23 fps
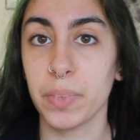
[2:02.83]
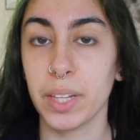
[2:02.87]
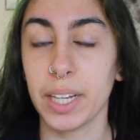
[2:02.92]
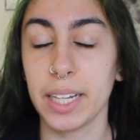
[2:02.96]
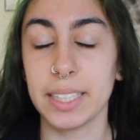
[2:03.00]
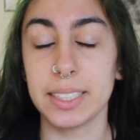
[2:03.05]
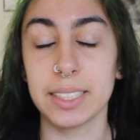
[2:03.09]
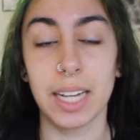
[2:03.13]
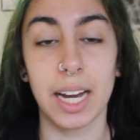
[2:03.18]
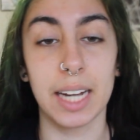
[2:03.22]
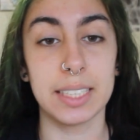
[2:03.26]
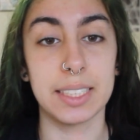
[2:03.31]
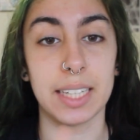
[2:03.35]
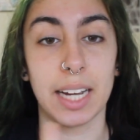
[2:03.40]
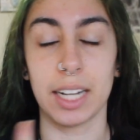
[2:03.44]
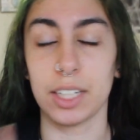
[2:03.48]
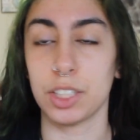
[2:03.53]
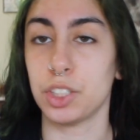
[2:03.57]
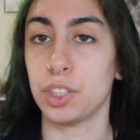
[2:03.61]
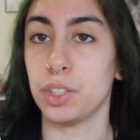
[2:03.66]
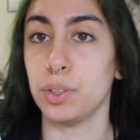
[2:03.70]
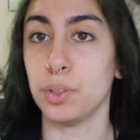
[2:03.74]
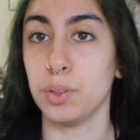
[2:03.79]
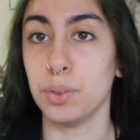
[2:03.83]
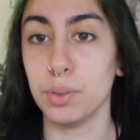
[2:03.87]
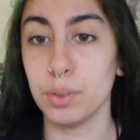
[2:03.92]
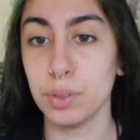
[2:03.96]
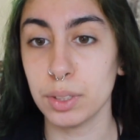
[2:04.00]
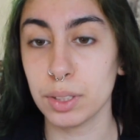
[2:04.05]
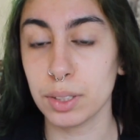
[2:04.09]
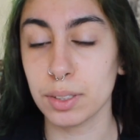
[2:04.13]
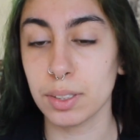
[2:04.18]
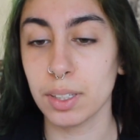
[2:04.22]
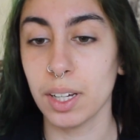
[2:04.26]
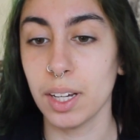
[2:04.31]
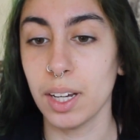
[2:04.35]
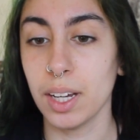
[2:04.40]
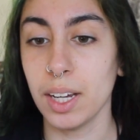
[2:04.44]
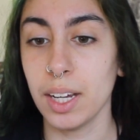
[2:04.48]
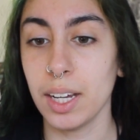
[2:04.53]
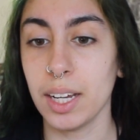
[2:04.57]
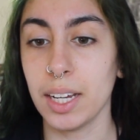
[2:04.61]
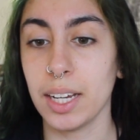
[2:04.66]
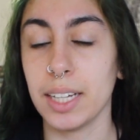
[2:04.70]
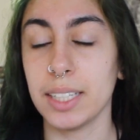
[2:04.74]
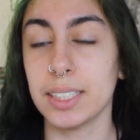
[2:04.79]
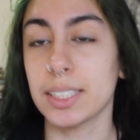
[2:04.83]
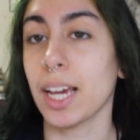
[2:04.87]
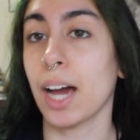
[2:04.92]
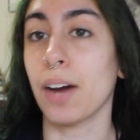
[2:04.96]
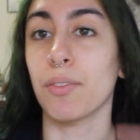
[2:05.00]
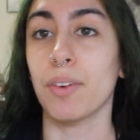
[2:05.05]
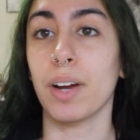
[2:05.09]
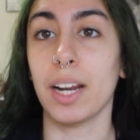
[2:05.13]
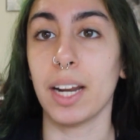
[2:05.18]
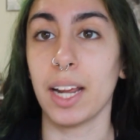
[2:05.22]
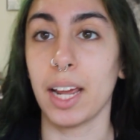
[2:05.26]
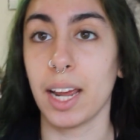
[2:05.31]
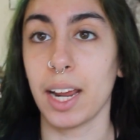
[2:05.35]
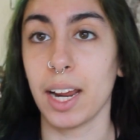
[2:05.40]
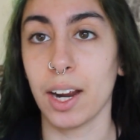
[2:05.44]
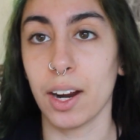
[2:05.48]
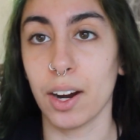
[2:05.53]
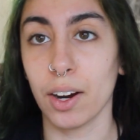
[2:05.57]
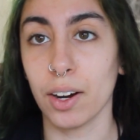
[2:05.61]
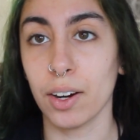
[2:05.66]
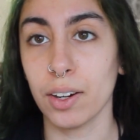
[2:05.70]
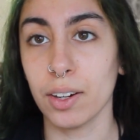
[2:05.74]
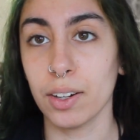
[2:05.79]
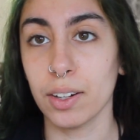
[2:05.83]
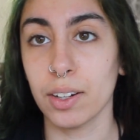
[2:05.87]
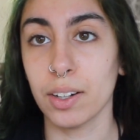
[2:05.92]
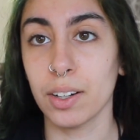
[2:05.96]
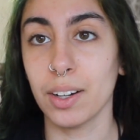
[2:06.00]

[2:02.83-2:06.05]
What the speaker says: He's got tattoos, he's got red hair,